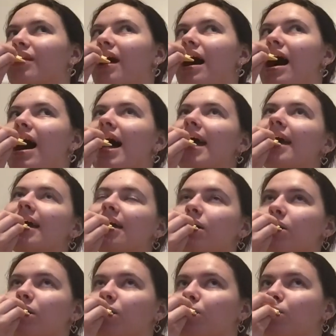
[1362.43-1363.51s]
I
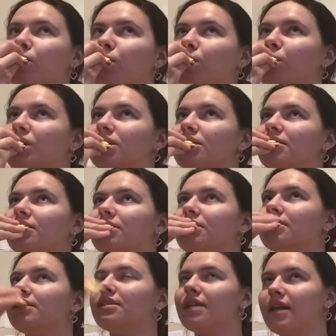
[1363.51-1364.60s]
was
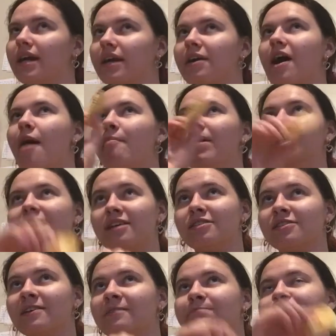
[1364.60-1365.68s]
sitting at my desk